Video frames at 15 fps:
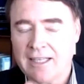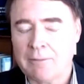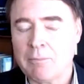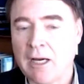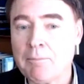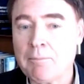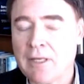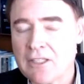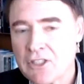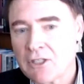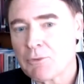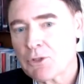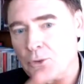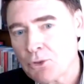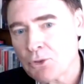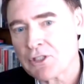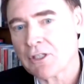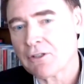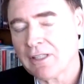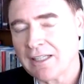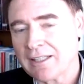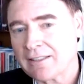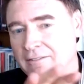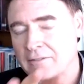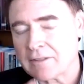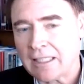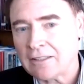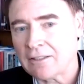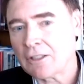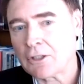And my PhD was also like
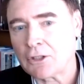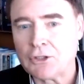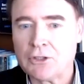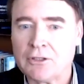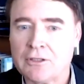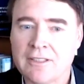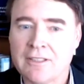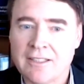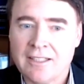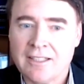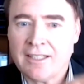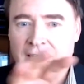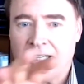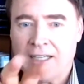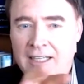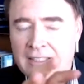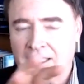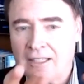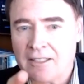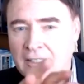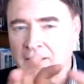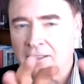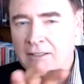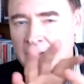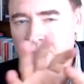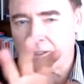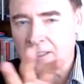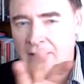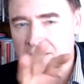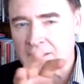Jan LeCun and the
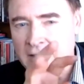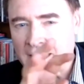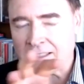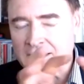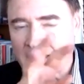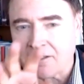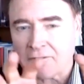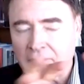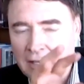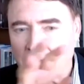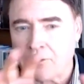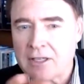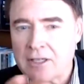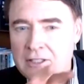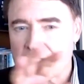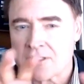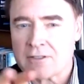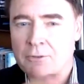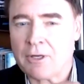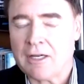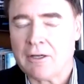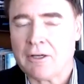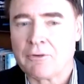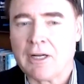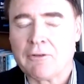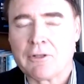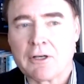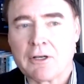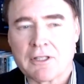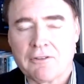things in that kind of areas around
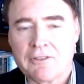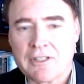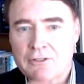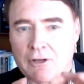those kind of things.